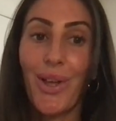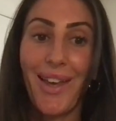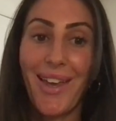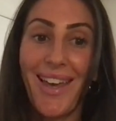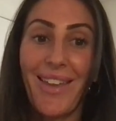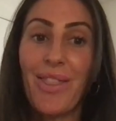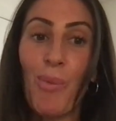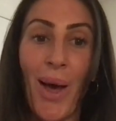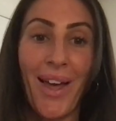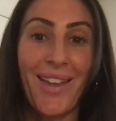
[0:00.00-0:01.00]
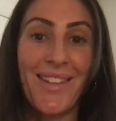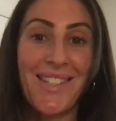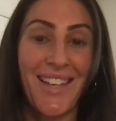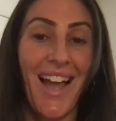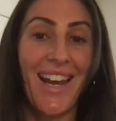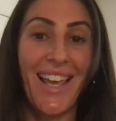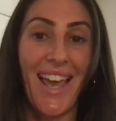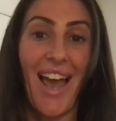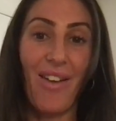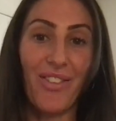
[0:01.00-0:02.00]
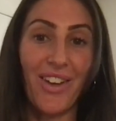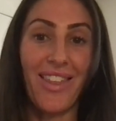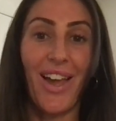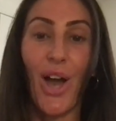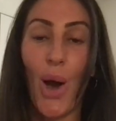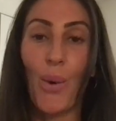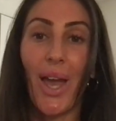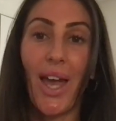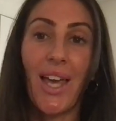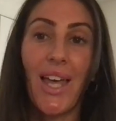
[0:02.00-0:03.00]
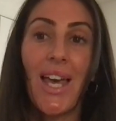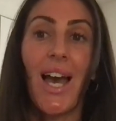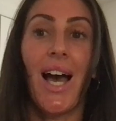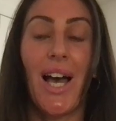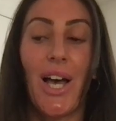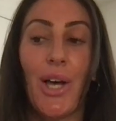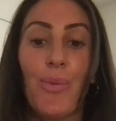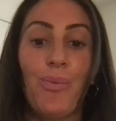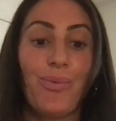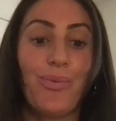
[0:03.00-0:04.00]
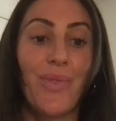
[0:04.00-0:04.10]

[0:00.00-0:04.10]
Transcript: kick in the butt to kind of get everything going. And